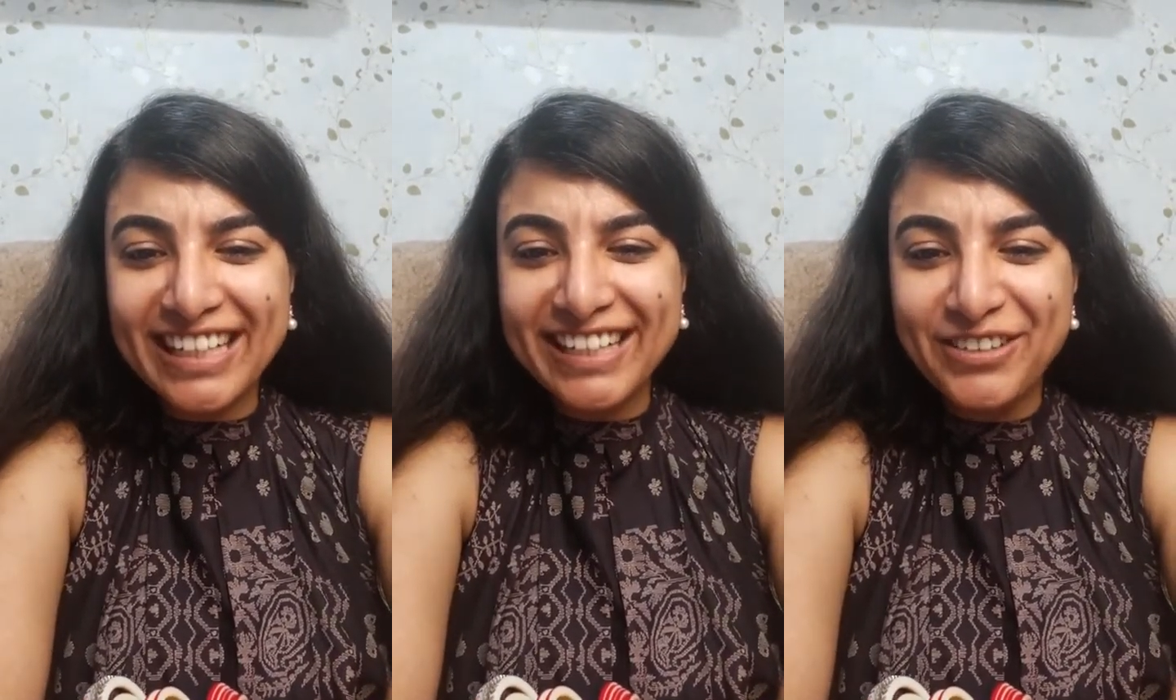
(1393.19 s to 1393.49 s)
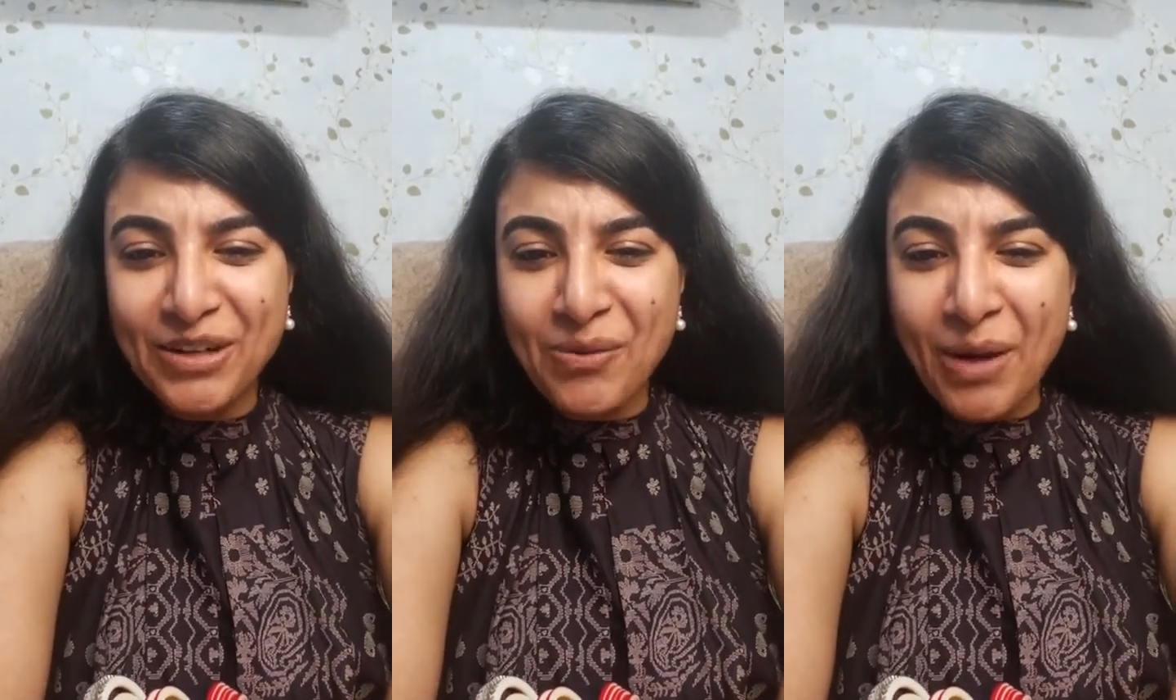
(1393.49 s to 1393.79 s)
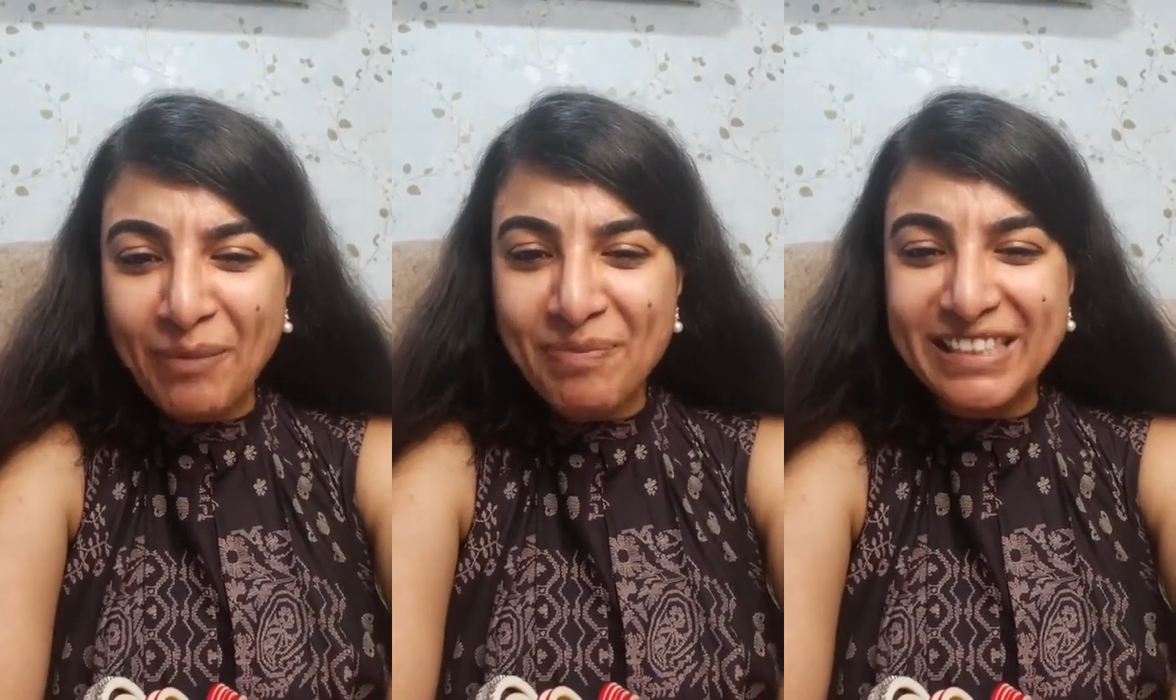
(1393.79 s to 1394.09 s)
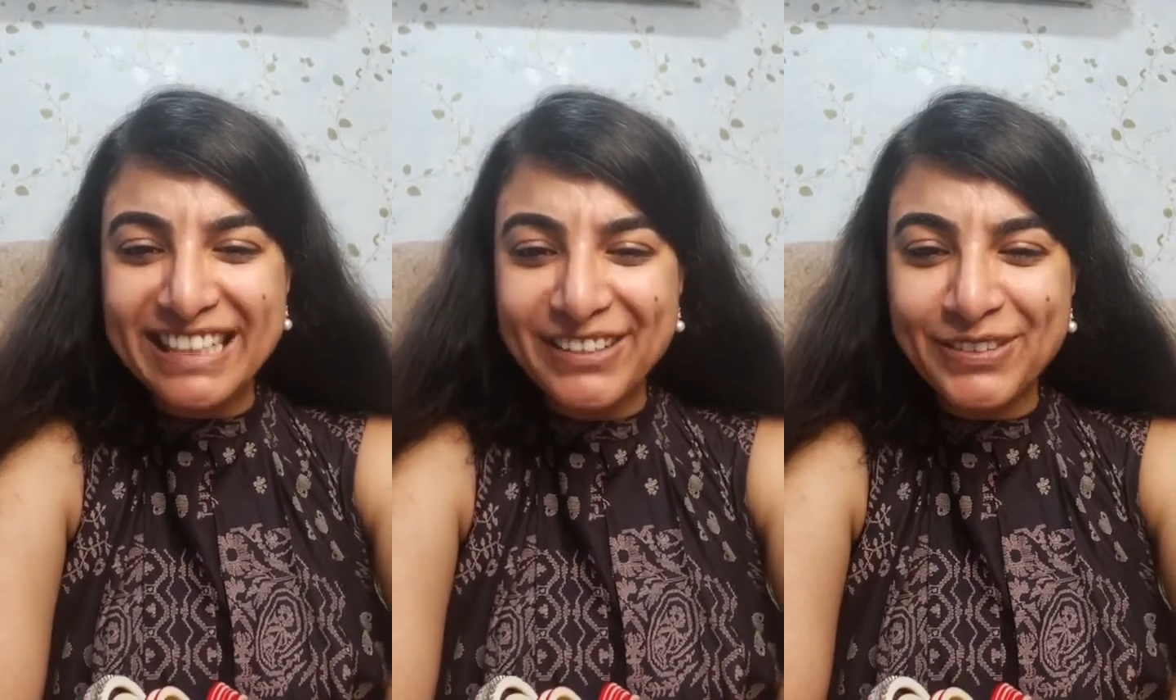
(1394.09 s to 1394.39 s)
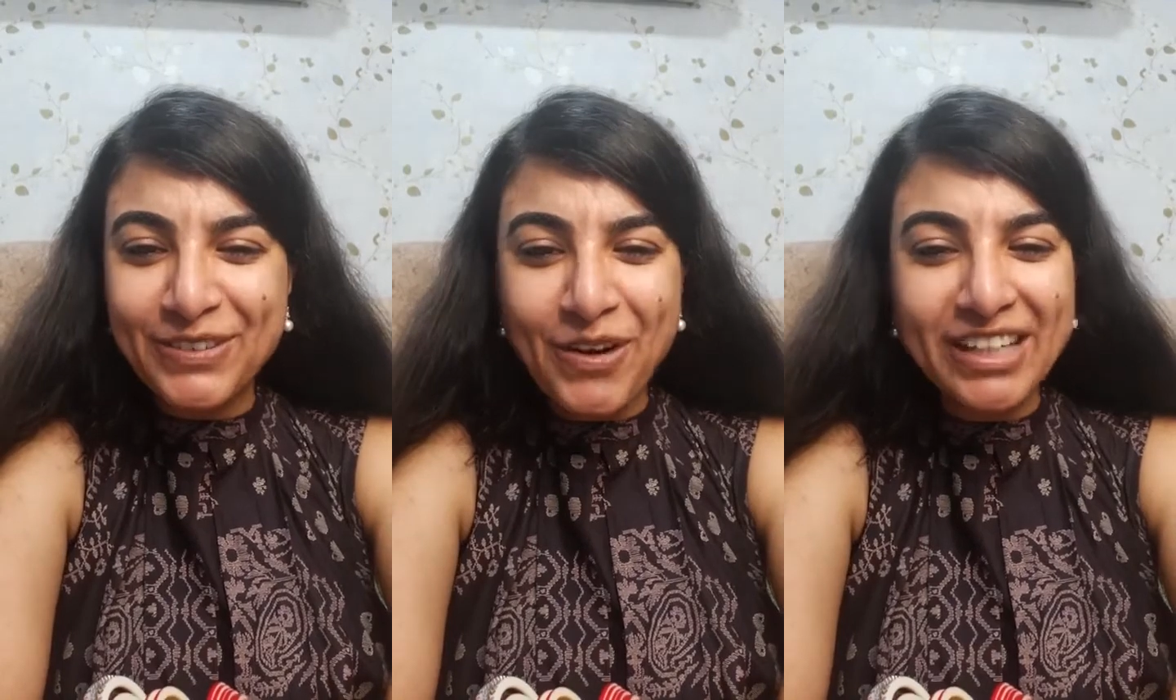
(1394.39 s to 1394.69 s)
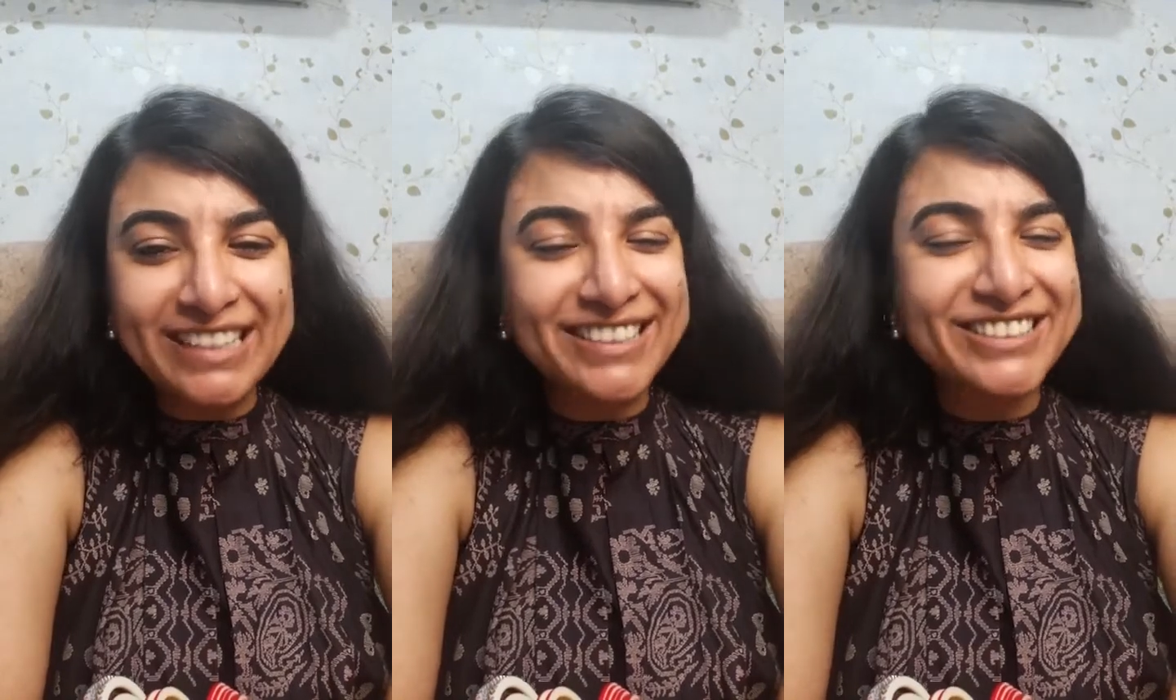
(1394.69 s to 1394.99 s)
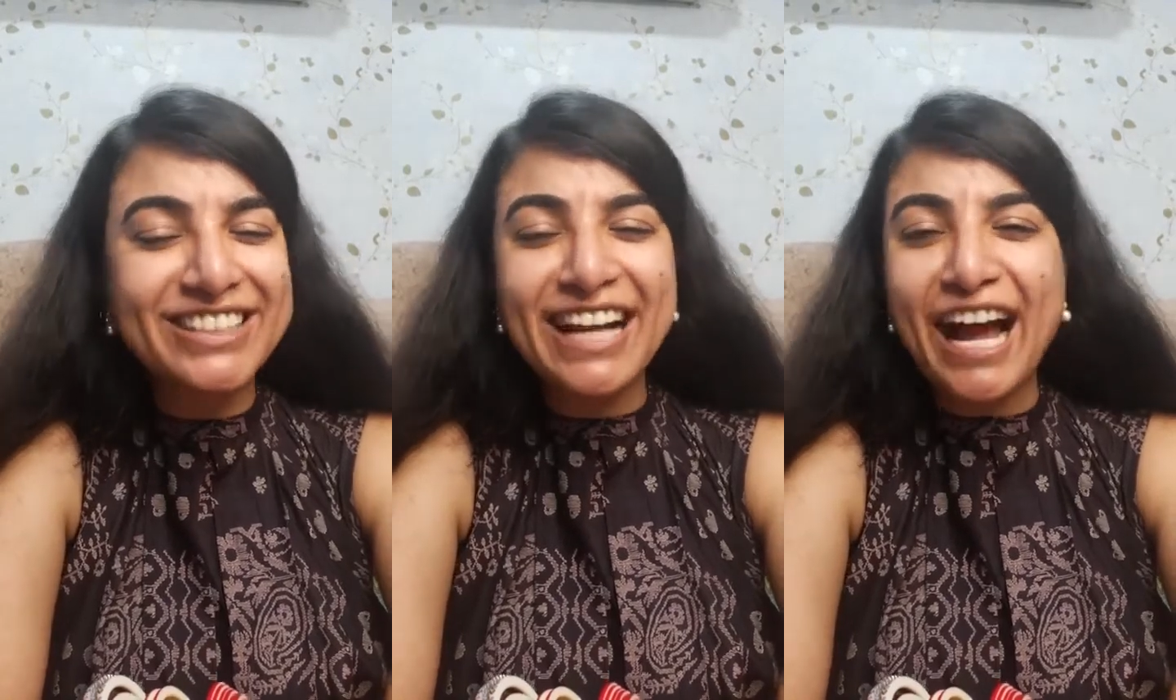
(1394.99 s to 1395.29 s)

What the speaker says: even 1% of your energy,